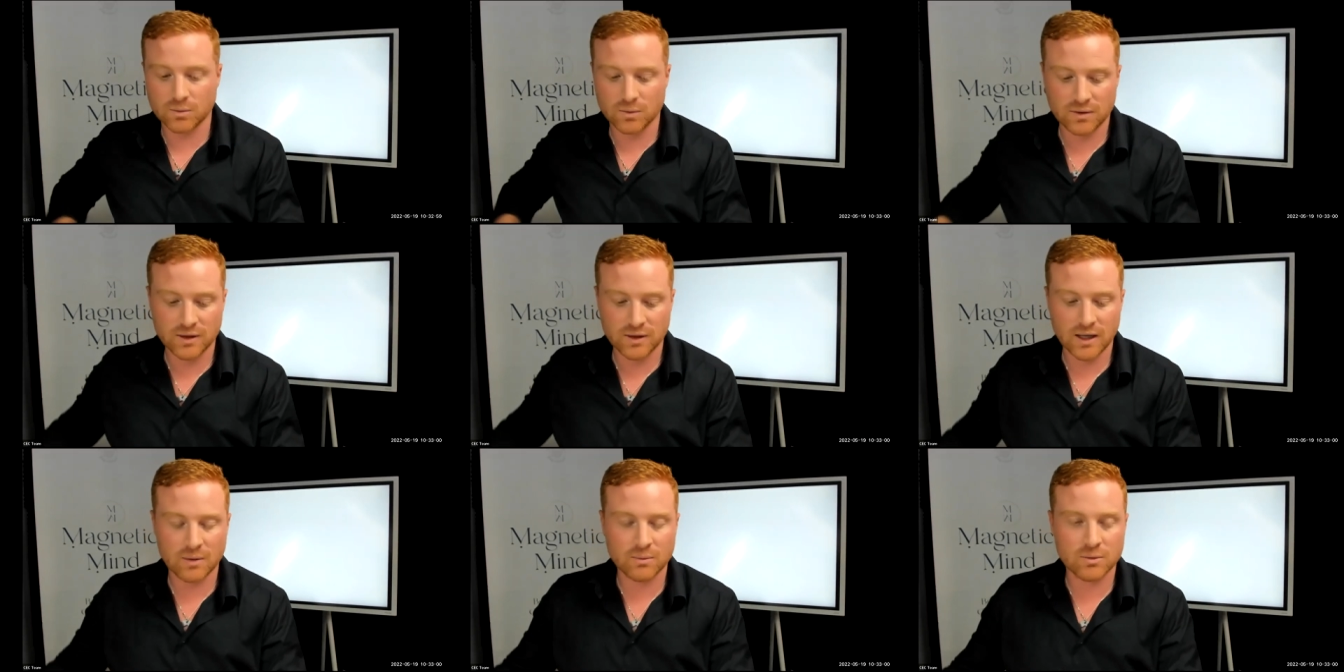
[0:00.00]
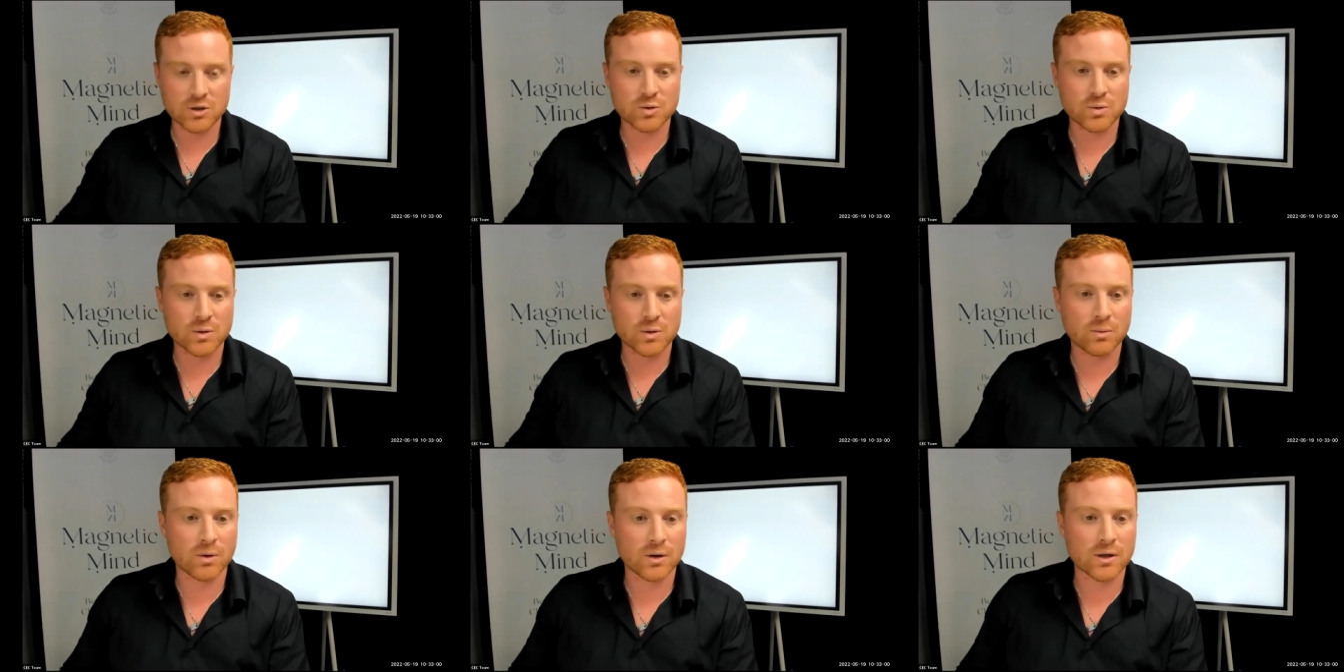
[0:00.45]
with that which
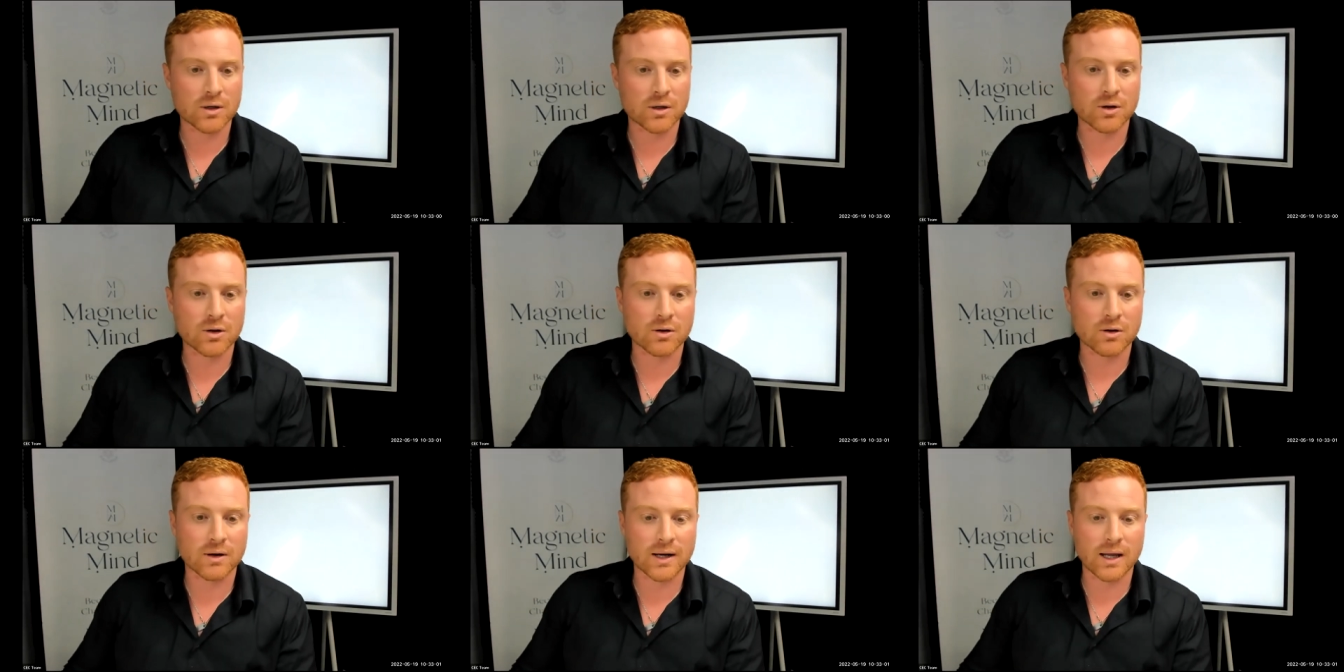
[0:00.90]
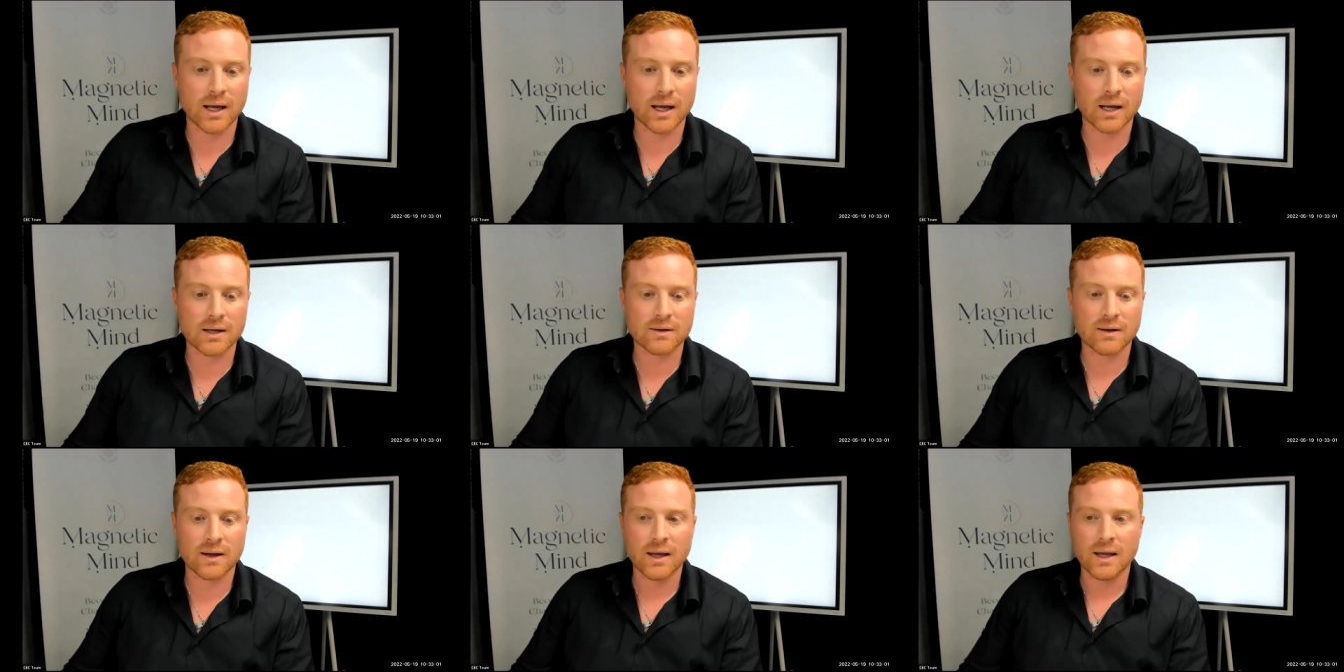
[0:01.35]
we want to
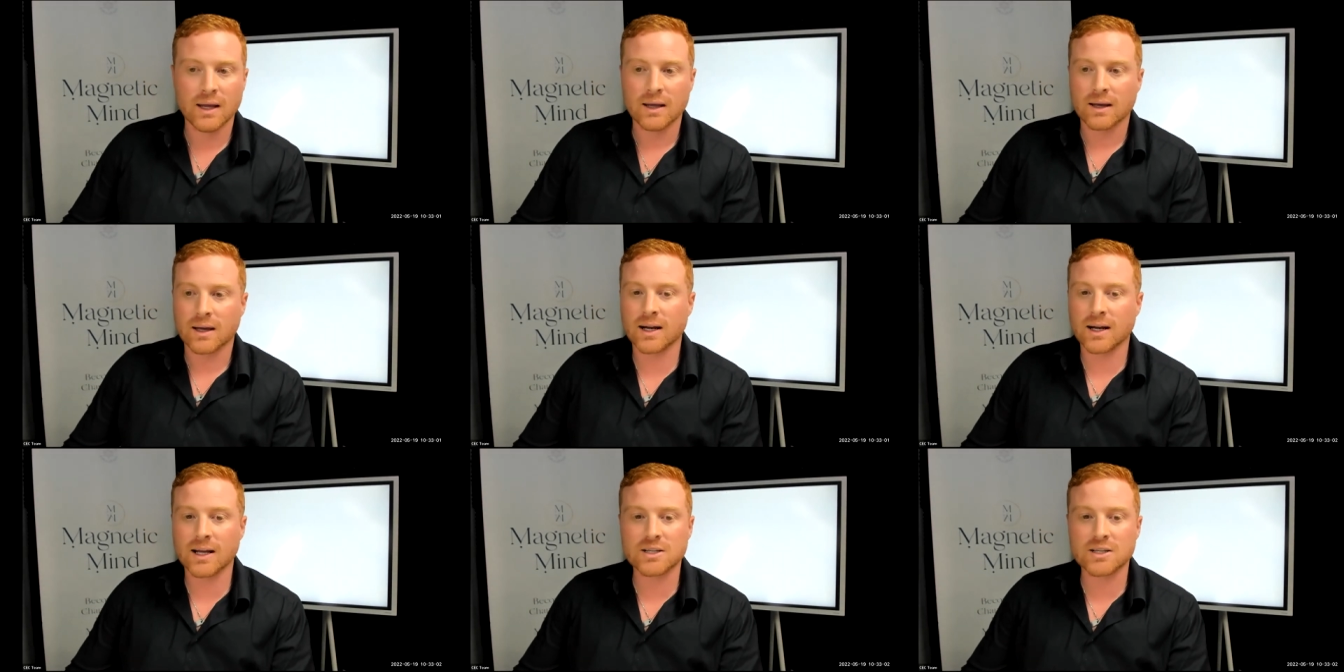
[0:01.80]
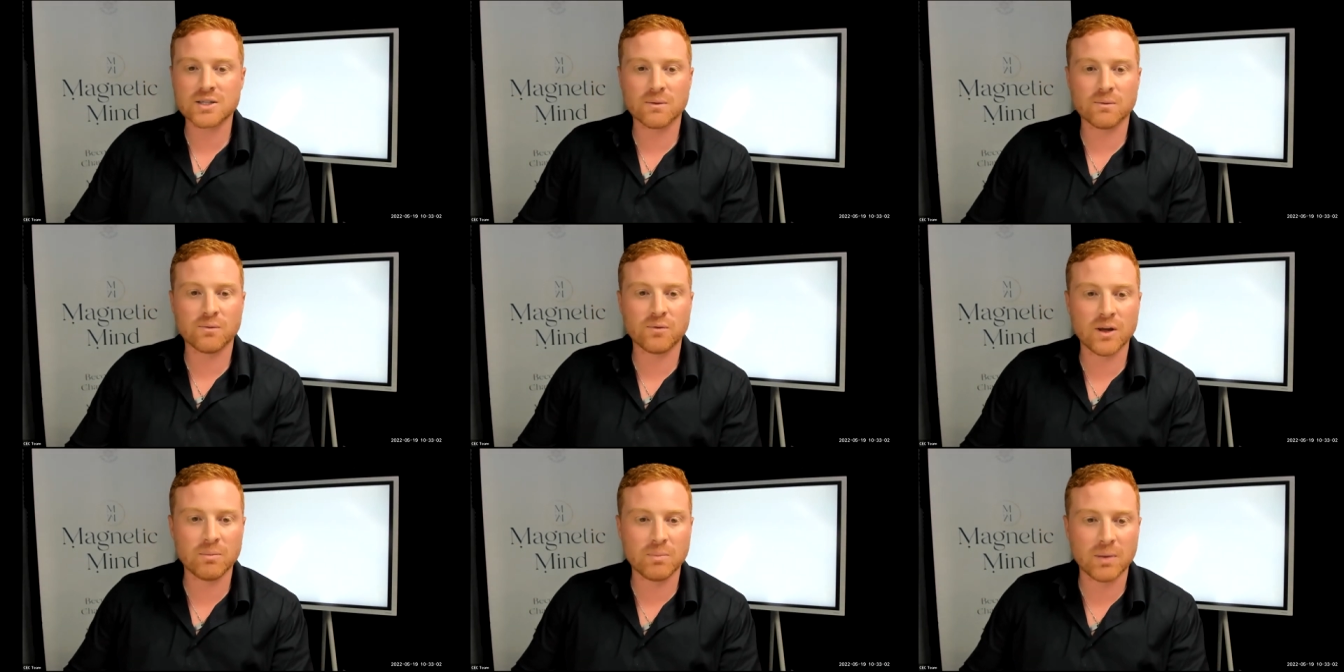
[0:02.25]
create. Can I get some
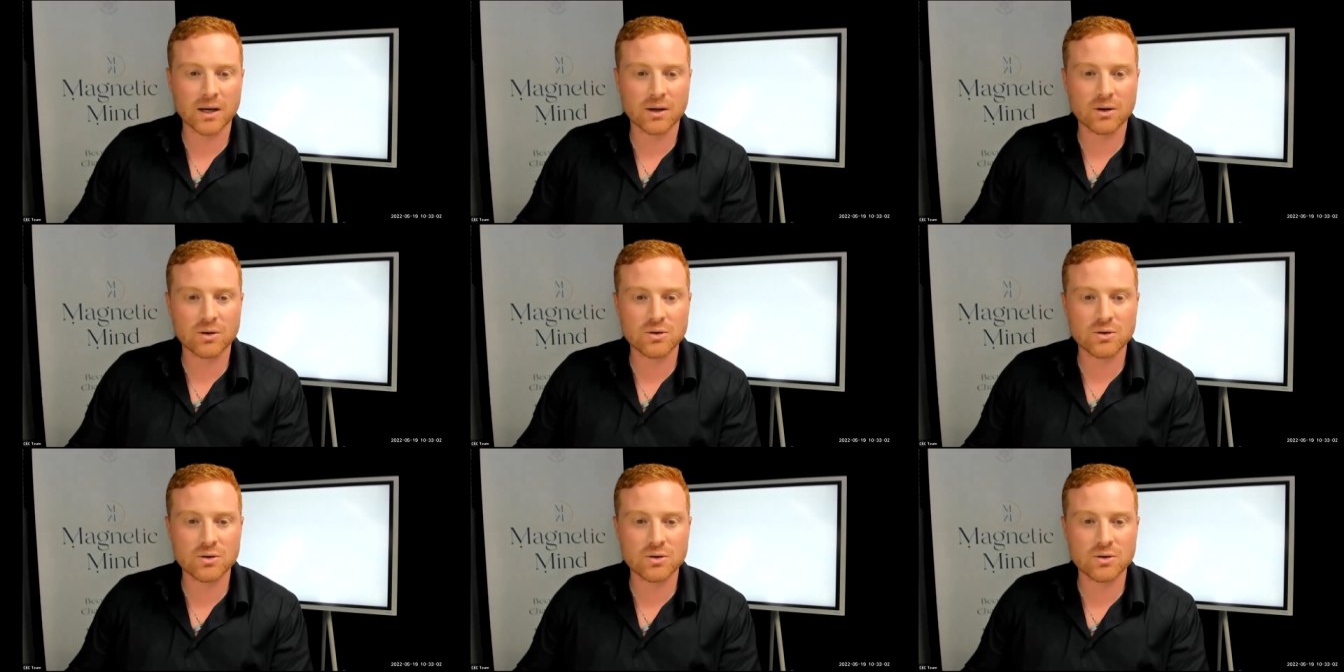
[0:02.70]
feedback?